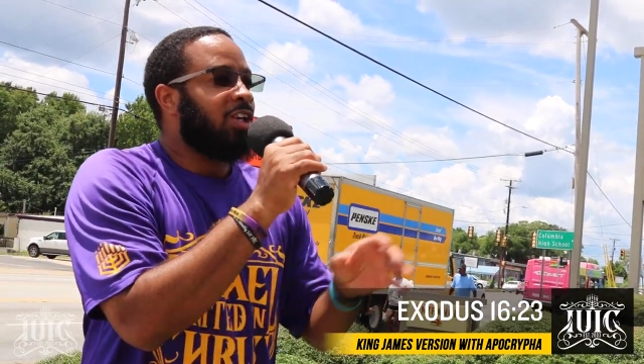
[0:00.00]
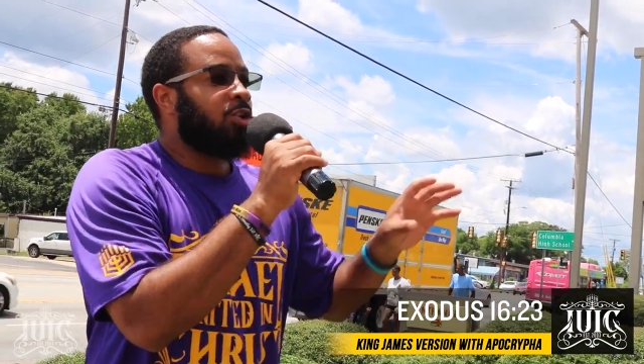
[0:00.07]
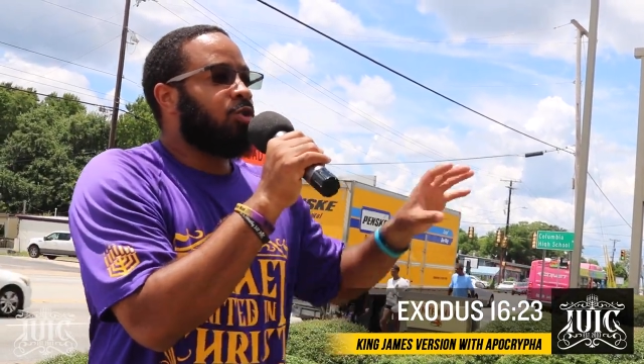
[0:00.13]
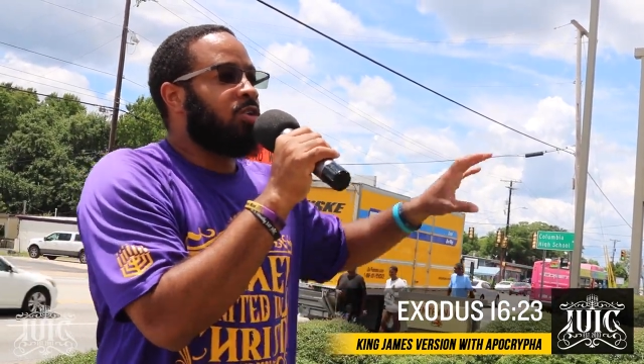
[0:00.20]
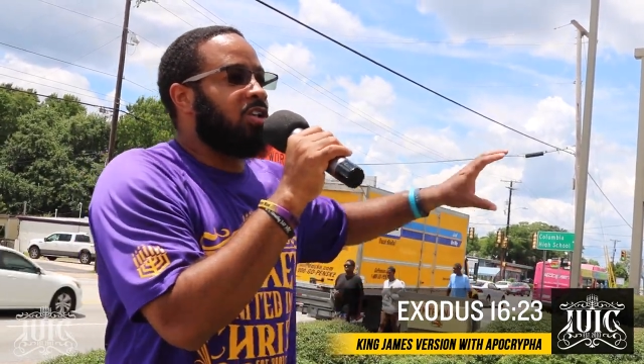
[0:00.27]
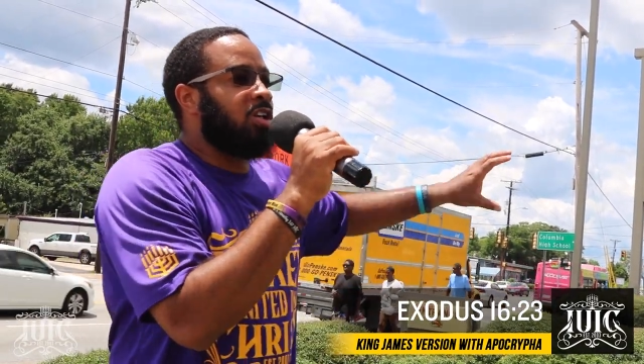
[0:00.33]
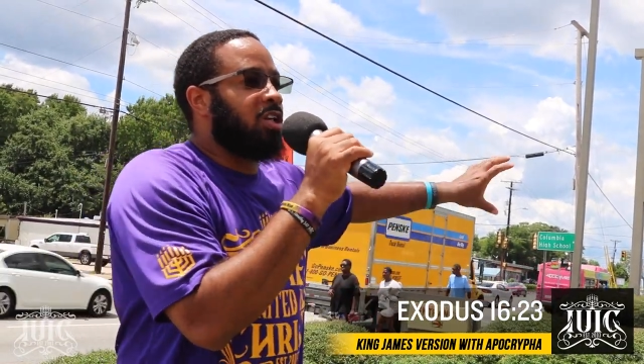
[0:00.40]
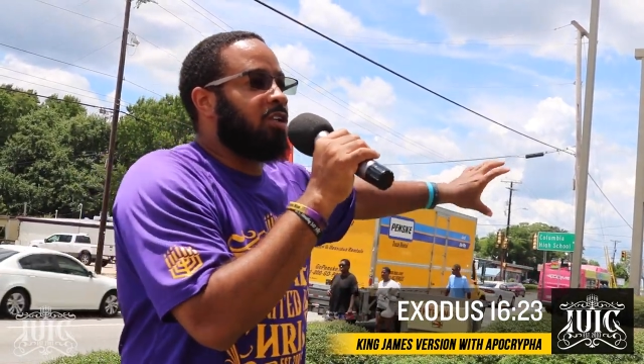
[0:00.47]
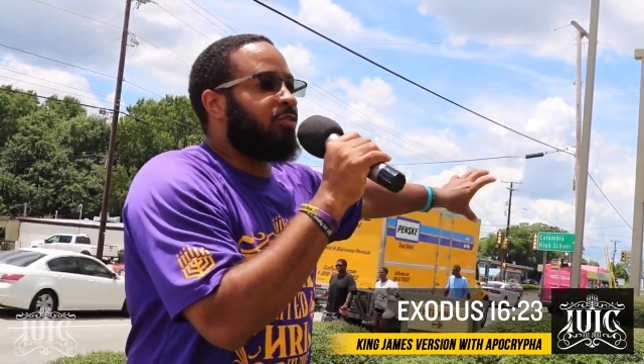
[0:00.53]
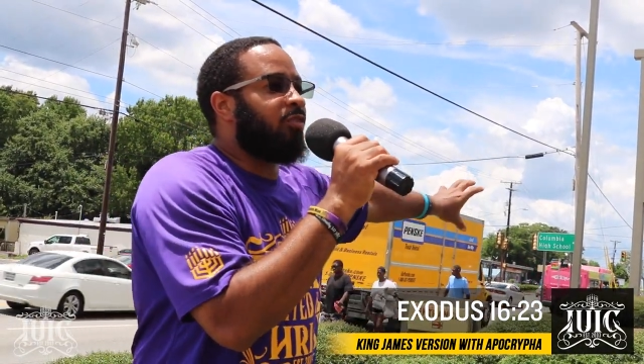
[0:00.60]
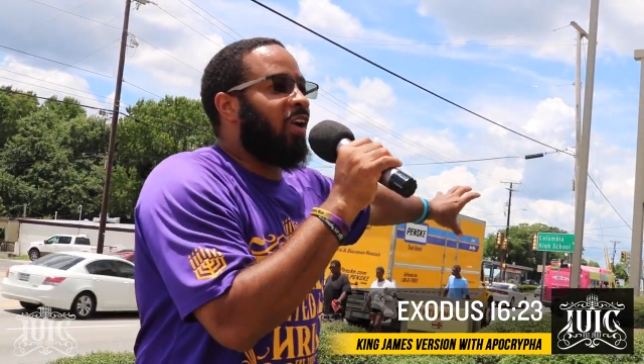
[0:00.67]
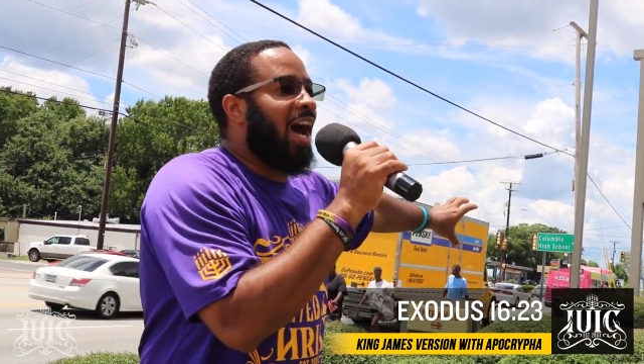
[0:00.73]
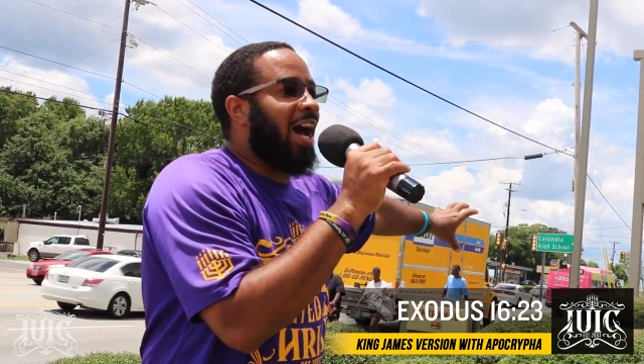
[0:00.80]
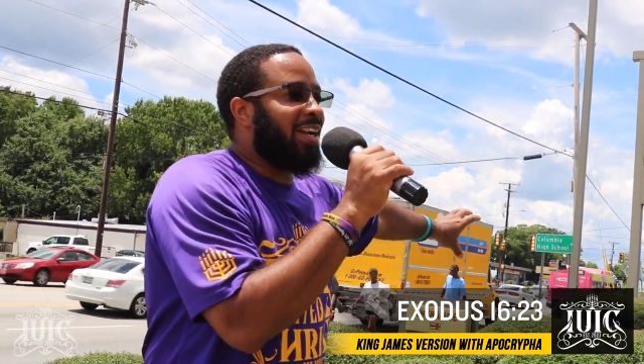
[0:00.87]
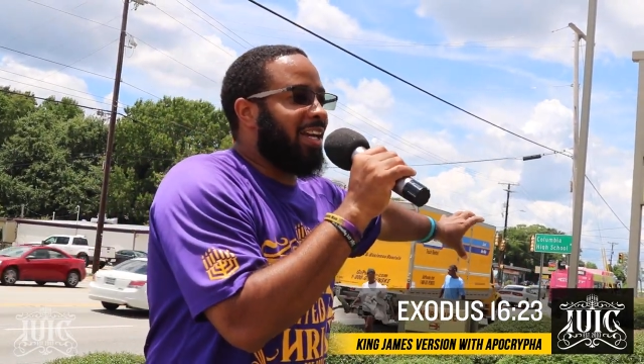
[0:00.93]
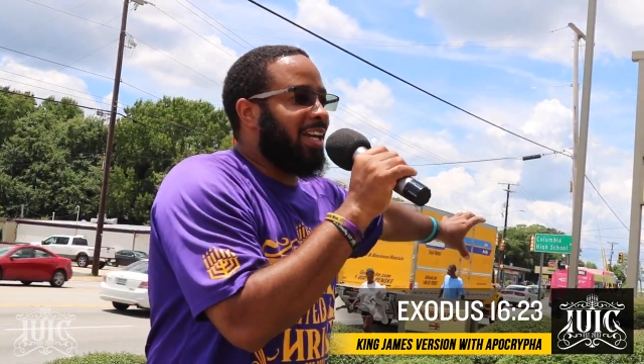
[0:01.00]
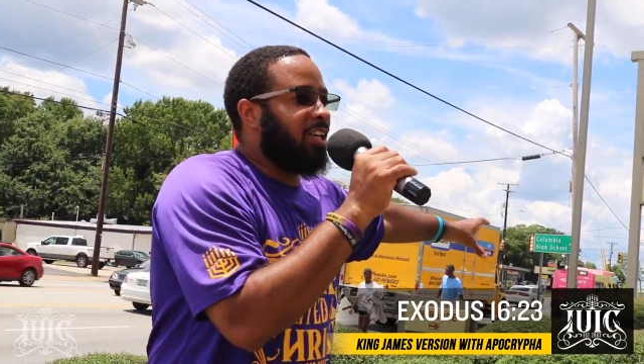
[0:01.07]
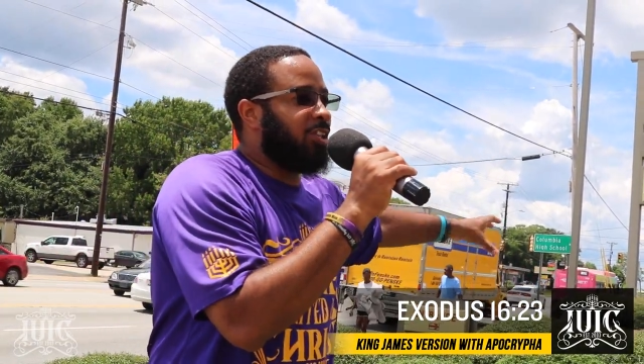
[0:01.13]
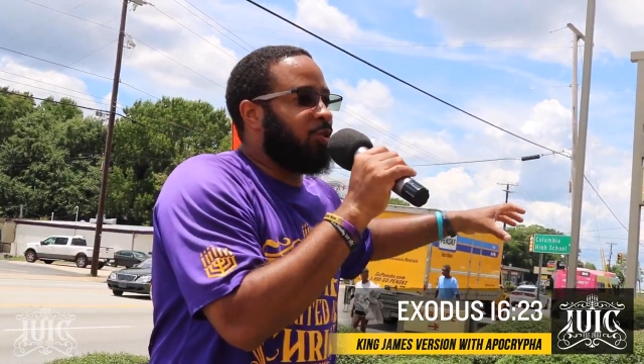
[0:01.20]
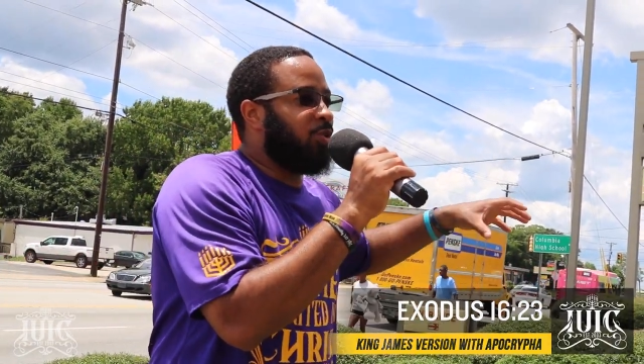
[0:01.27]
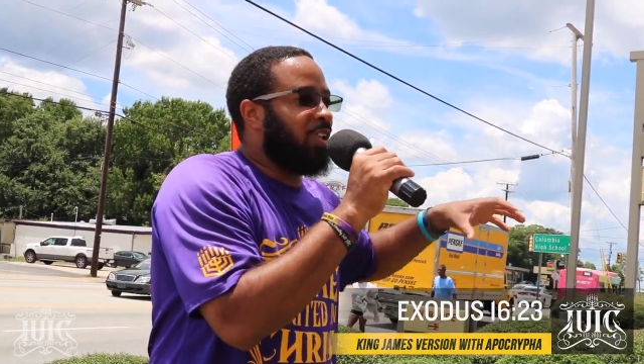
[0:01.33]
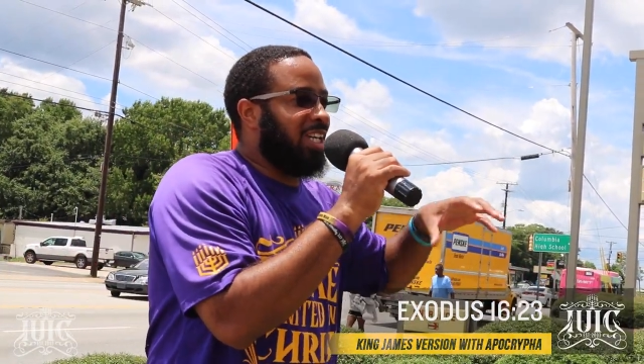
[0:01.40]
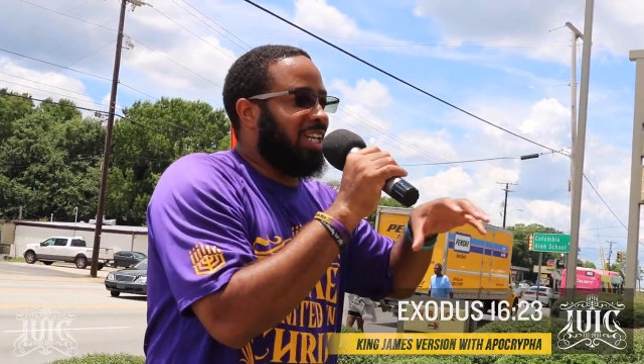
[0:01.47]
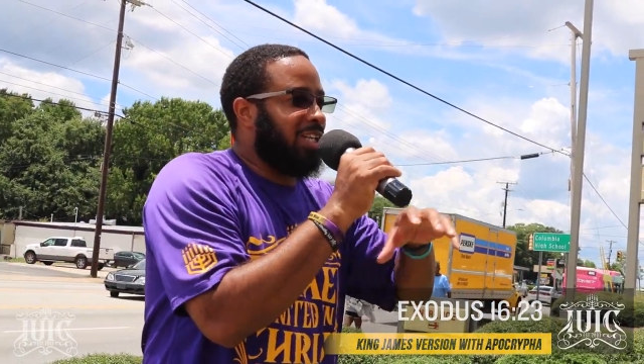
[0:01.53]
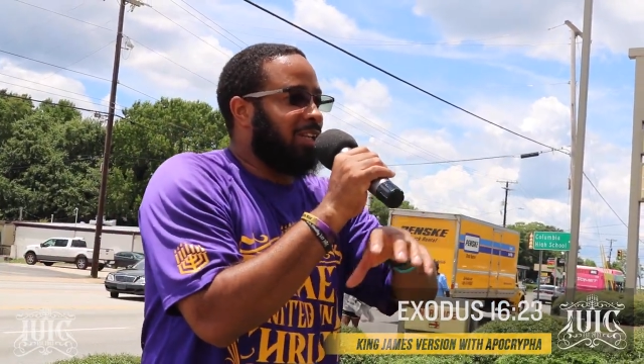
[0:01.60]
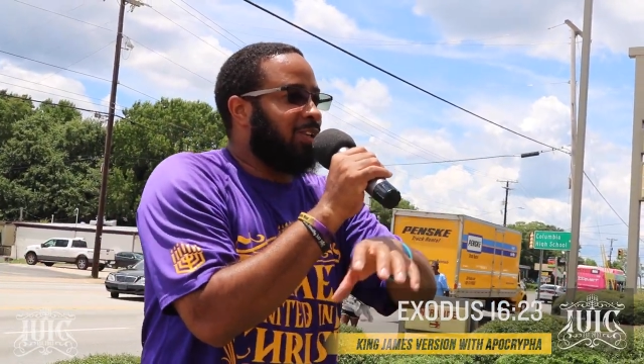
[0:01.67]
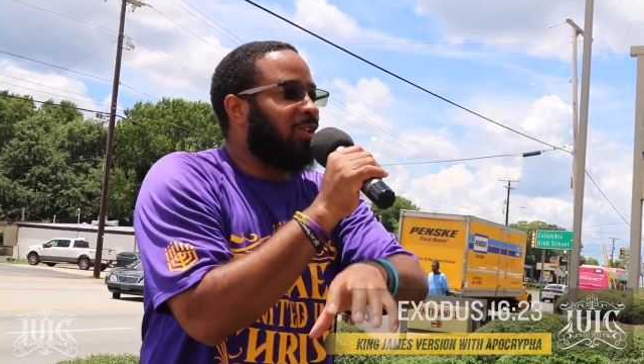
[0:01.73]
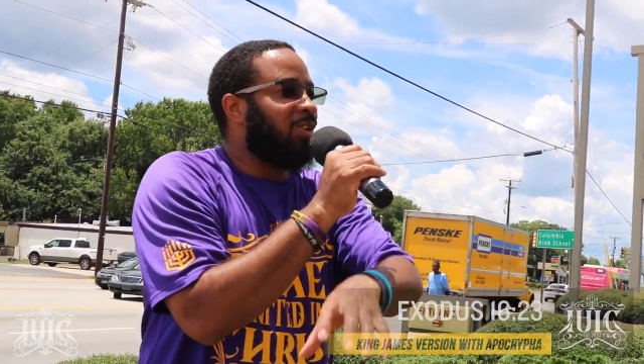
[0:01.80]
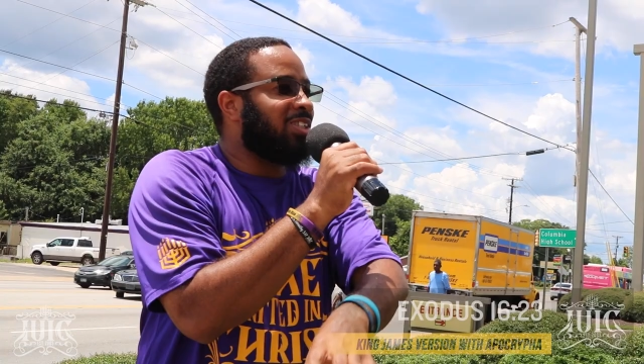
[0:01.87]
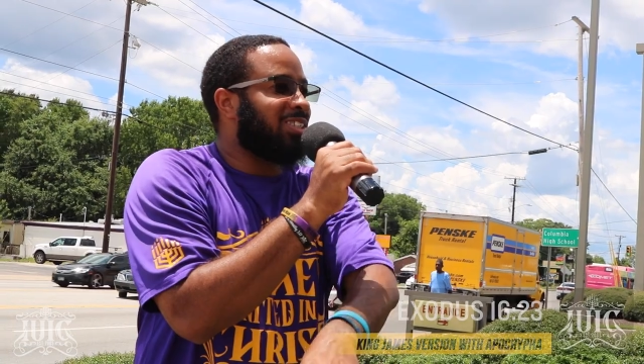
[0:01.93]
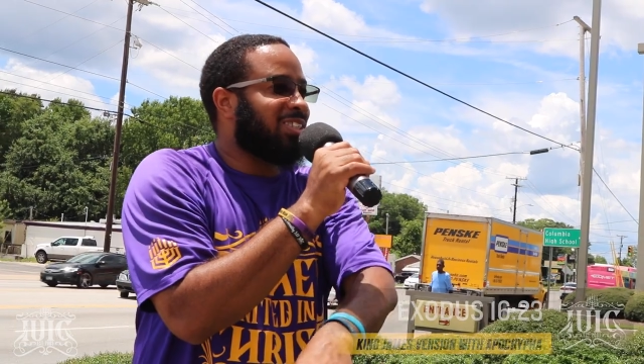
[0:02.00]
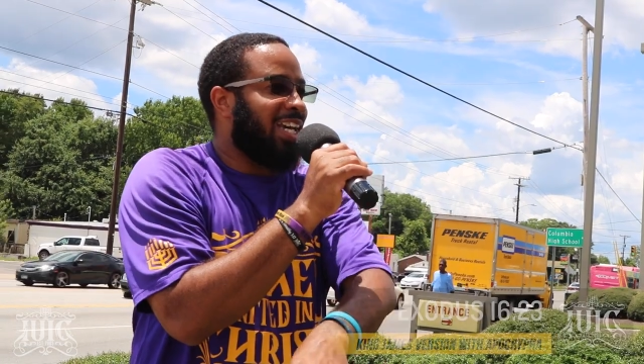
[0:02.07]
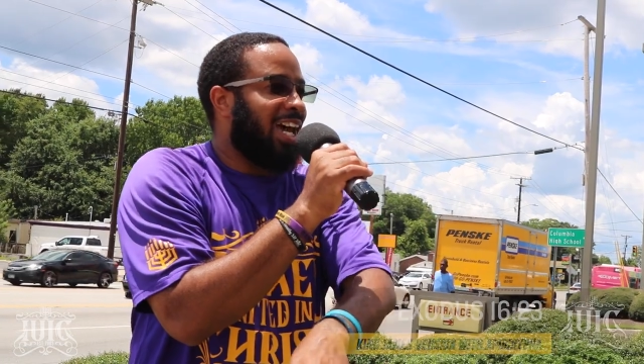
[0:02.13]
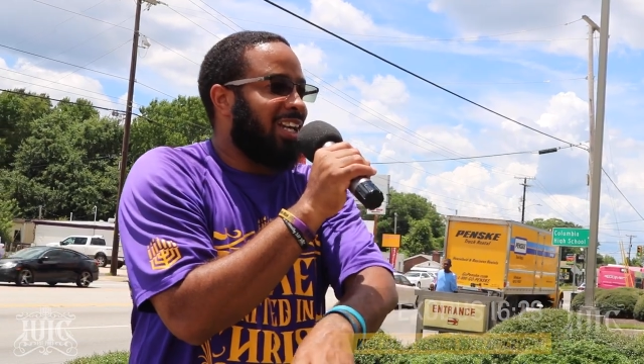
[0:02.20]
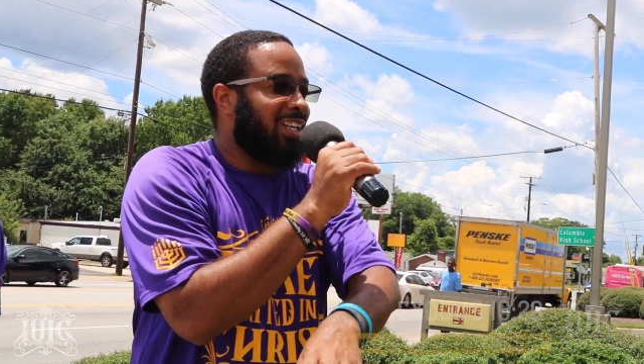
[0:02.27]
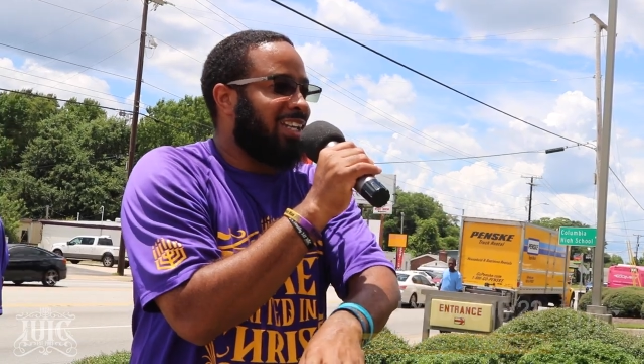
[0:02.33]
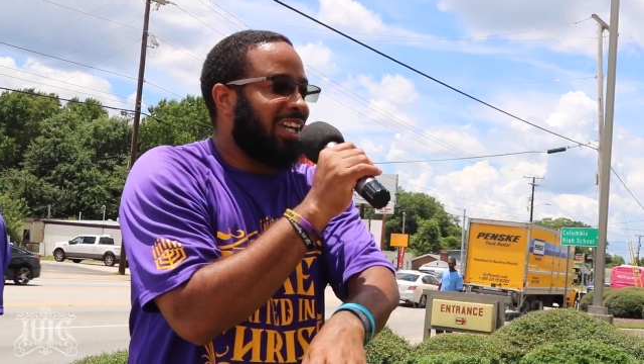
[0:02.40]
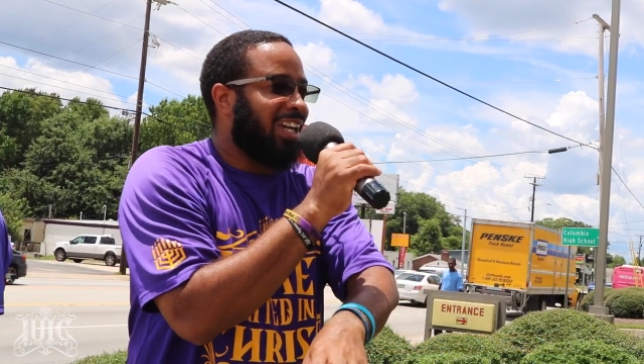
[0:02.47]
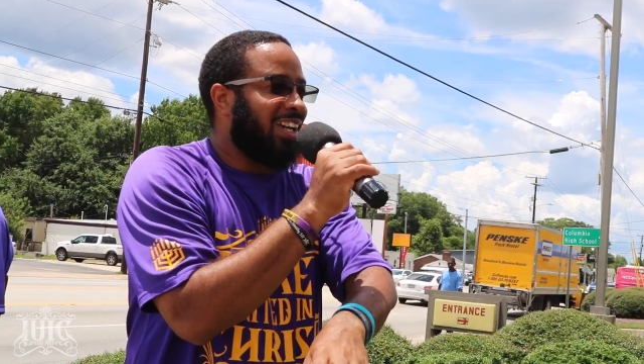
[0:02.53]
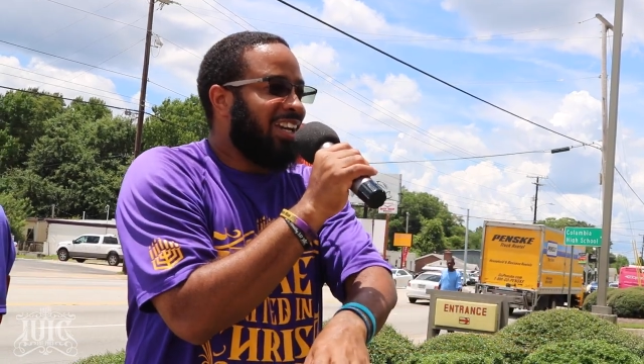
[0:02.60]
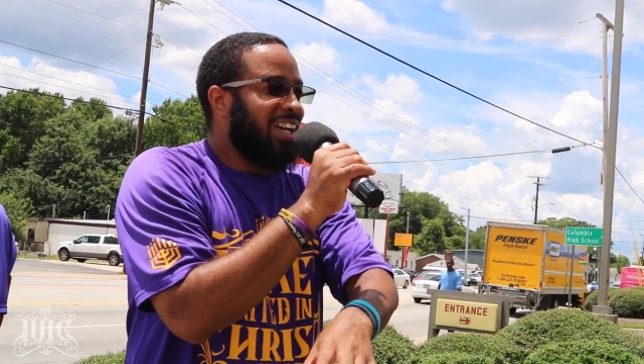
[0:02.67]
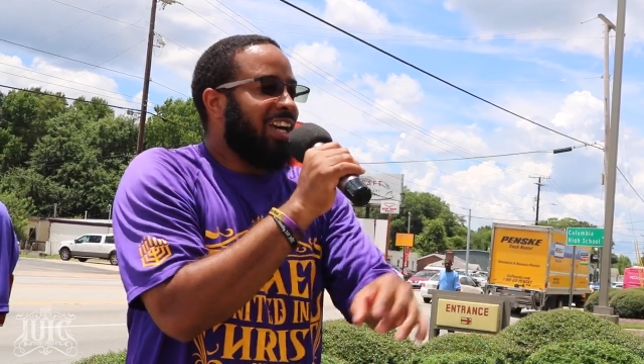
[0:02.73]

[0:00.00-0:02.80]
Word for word: you cook it Friday and you eat it on the Saturday.